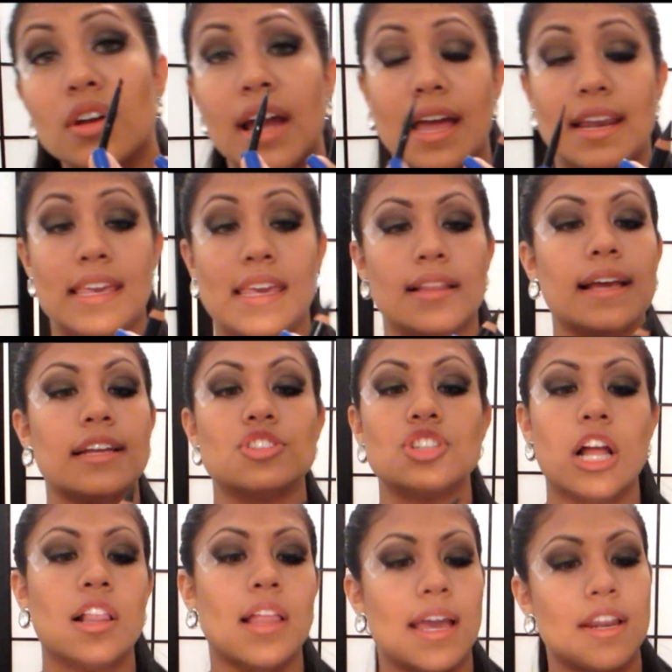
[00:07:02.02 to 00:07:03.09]
or any like
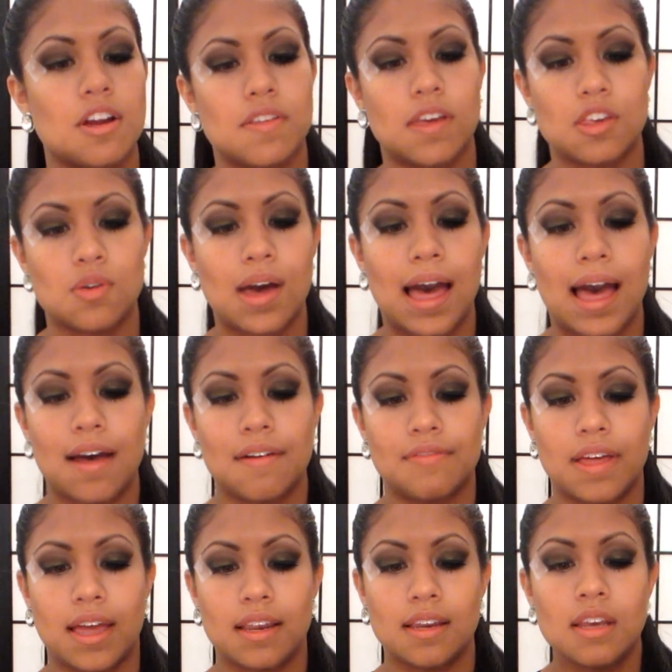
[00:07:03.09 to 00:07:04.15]
gel liner that you have
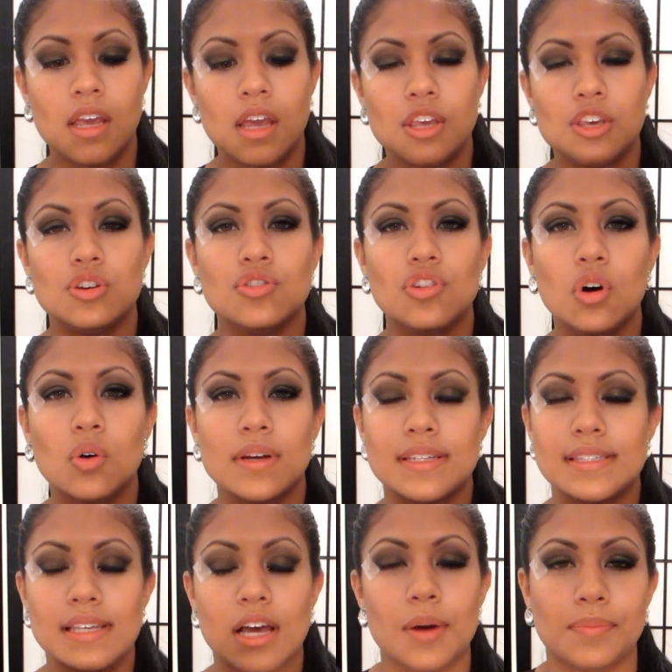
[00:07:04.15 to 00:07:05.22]
that you know is
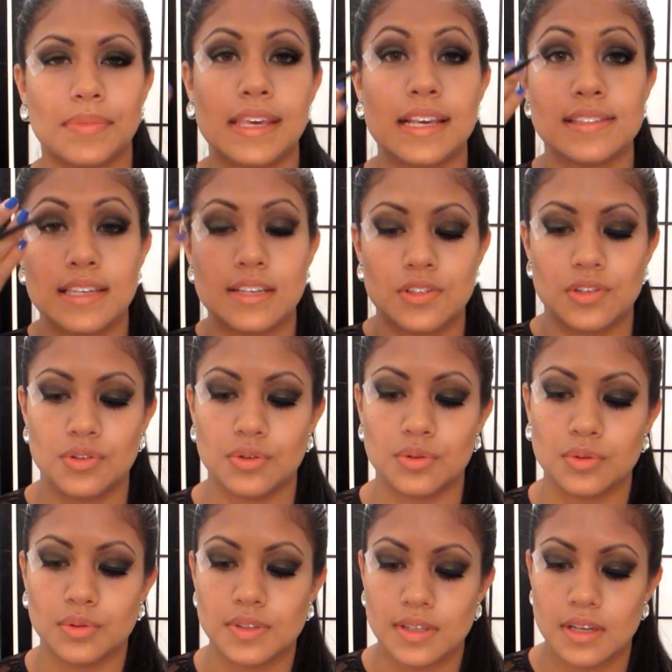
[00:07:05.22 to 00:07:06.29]
easy
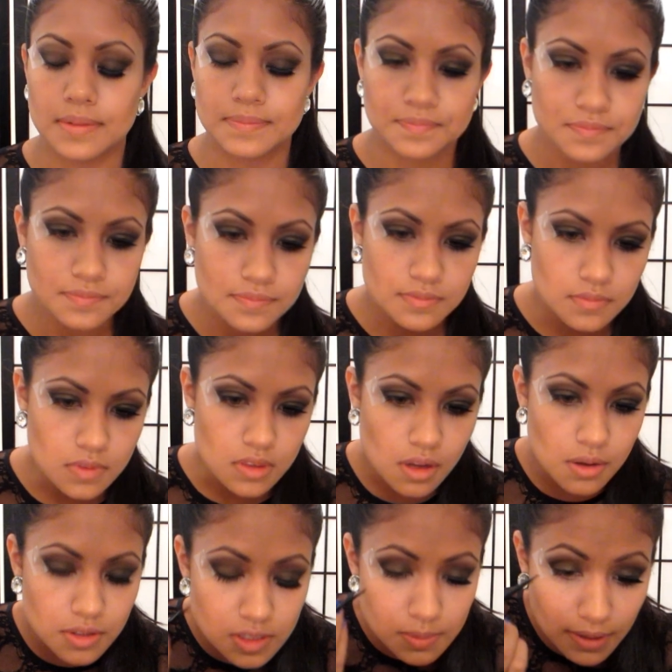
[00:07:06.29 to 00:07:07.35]
to
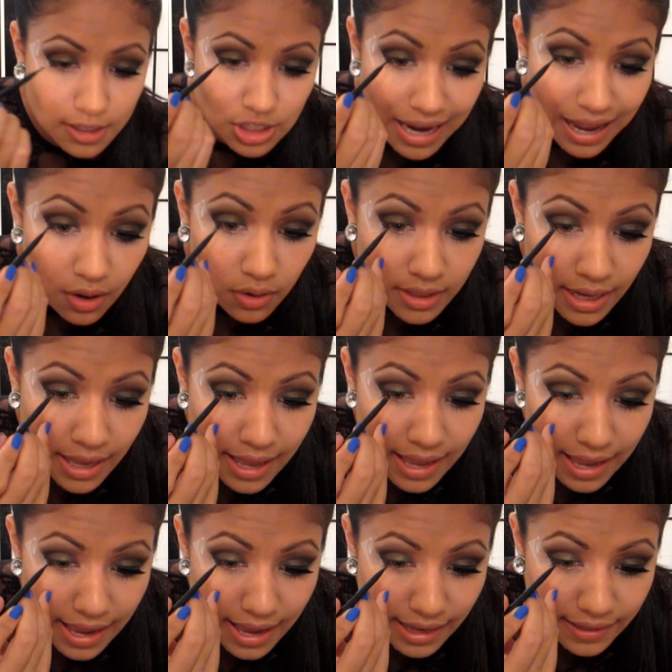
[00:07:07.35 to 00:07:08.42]
smudge out,
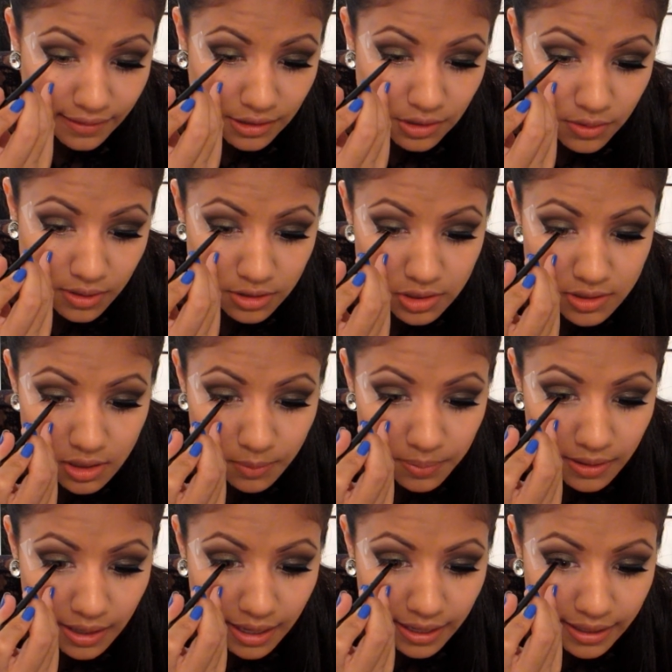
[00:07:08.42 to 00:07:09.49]
and then you can just
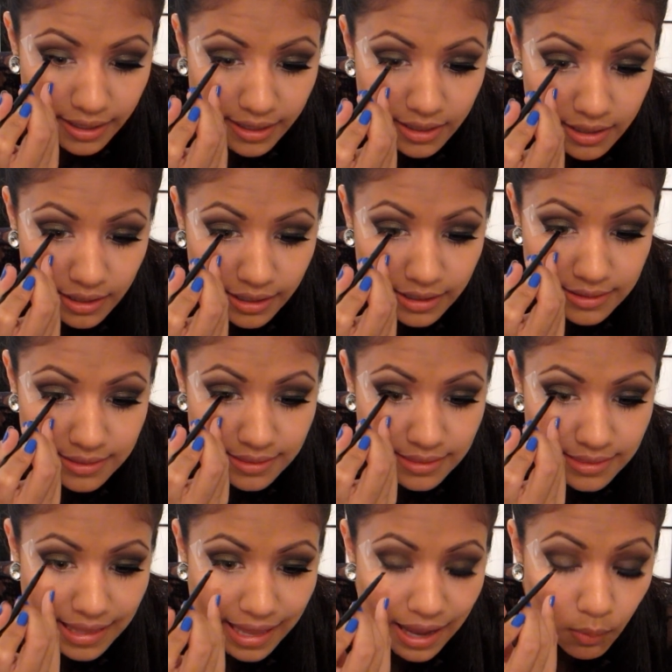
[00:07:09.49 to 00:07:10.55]
apply it like
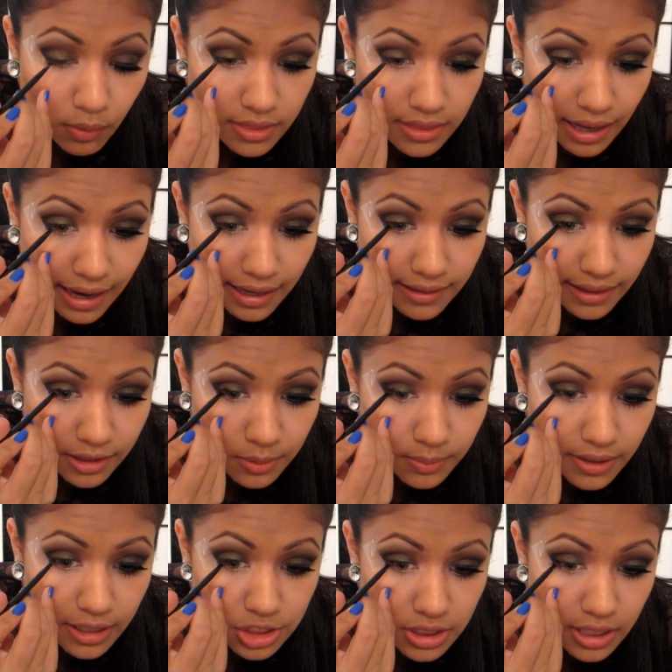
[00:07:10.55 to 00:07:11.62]
that with the eyeliner
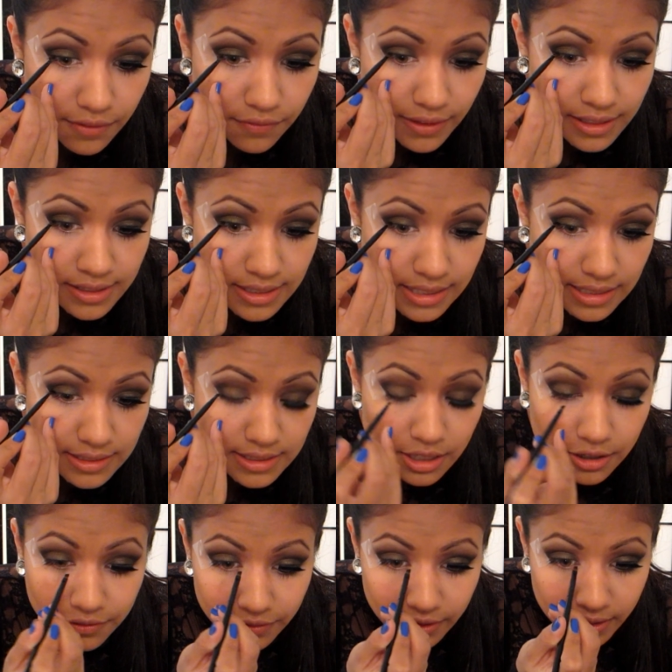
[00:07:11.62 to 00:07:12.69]
brush if that's
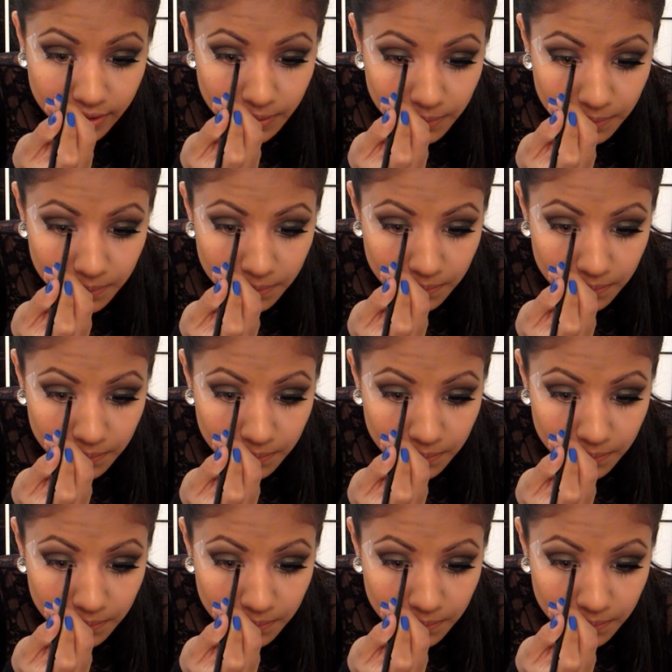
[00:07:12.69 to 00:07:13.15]
easier for you.